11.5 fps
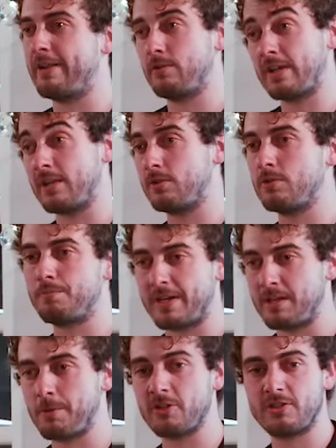and you can do
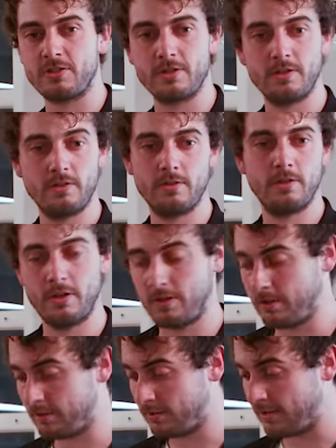pretty much
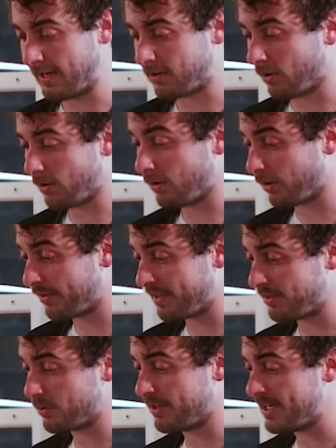like all the
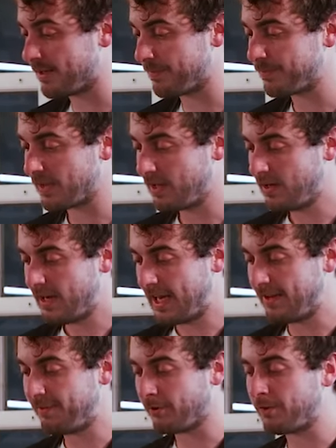things you need.
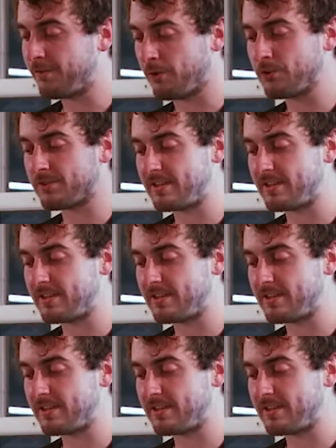And for the fonts,